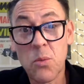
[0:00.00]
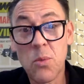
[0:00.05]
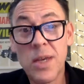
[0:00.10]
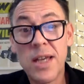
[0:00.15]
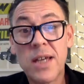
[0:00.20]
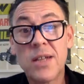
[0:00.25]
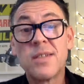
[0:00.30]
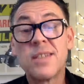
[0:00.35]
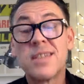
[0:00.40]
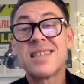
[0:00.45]

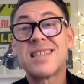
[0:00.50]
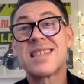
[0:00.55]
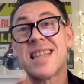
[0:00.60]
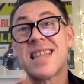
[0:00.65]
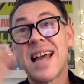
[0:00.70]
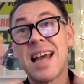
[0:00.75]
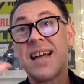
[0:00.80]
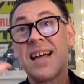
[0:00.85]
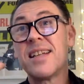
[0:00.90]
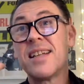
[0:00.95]
We
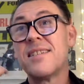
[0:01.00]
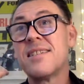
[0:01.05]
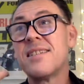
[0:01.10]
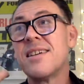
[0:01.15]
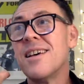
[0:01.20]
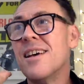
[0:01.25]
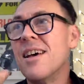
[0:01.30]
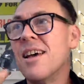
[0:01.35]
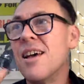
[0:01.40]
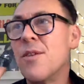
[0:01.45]
understand
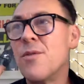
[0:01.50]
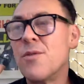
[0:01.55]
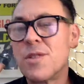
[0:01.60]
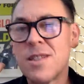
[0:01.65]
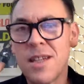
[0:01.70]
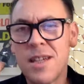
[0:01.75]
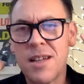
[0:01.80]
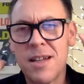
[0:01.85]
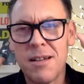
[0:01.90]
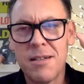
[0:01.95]
if
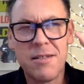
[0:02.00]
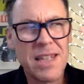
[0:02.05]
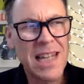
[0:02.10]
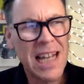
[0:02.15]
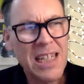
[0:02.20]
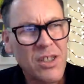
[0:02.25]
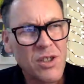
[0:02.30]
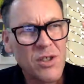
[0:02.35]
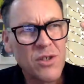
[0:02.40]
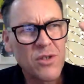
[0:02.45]
it's a
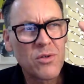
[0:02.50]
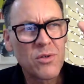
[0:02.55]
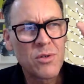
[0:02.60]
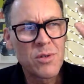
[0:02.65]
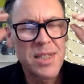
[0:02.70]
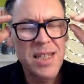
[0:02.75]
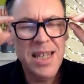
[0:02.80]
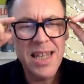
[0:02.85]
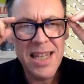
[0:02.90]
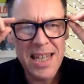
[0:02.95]

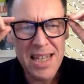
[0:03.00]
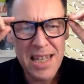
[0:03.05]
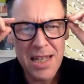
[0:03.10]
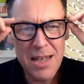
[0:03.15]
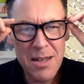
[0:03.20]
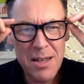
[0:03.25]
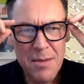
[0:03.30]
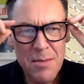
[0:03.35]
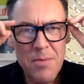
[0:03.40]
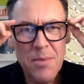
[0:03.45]
national
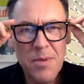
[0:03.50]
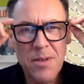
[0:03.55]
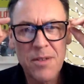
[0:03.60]
team.